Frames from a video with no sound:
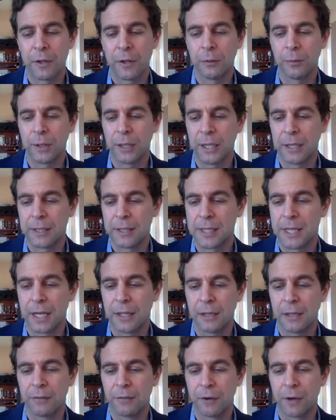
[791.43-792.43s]
It'll be
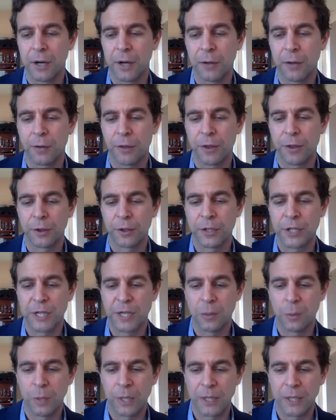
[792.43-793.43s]
extended for another
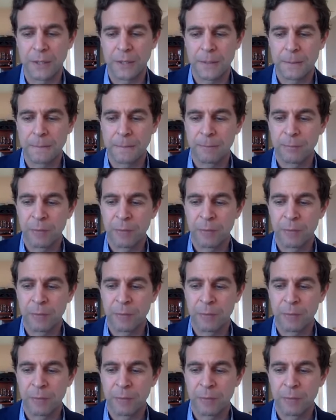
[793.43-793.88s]
13 weeks.